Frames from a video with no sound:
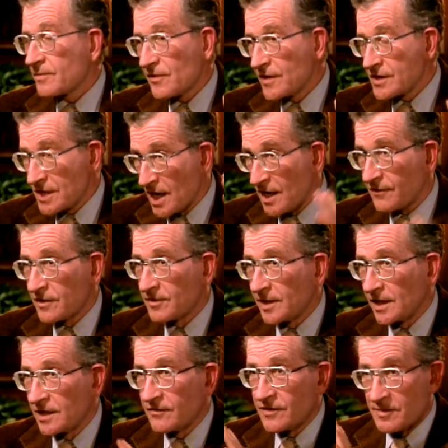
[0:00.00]
of things you have to
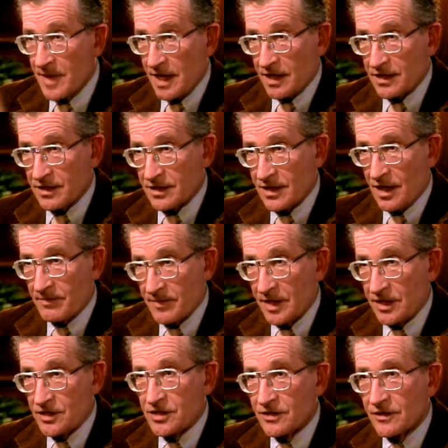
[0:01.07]
believe to make it to top
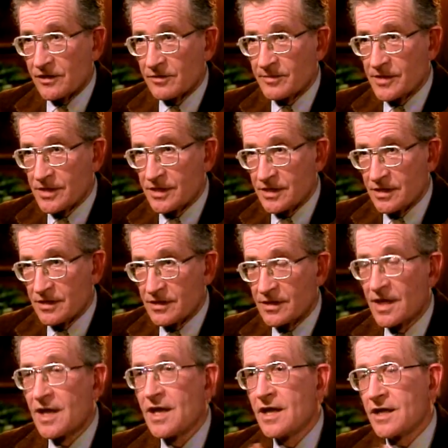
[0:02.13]
managerial positions.
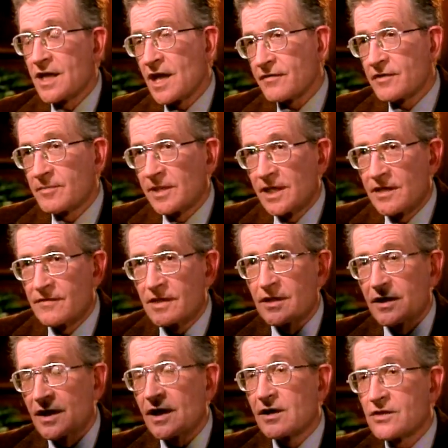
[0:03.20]
You have to believe that the
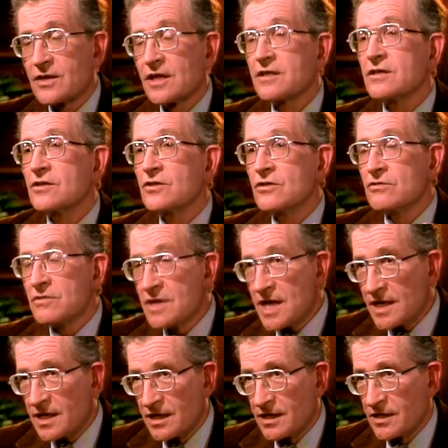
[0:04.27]
United States is
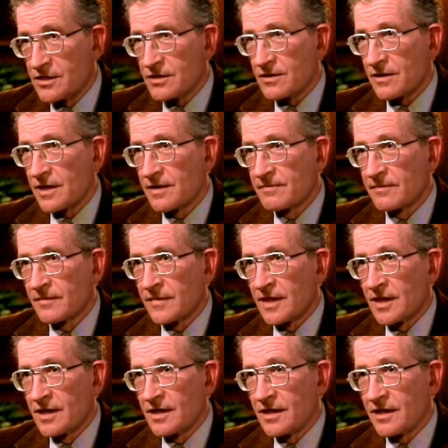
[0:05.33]
unique in history
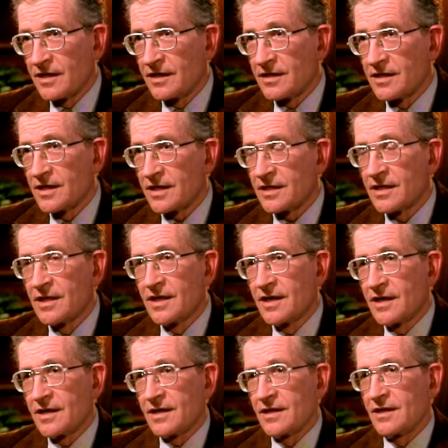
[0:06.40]
in that
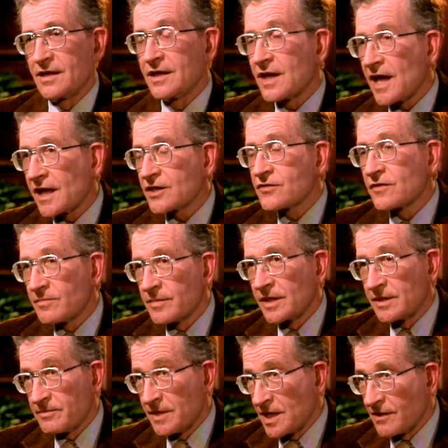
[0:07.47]
it acts from
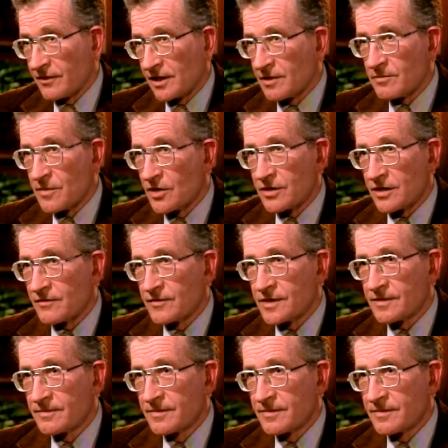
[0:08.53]
benevolent motives.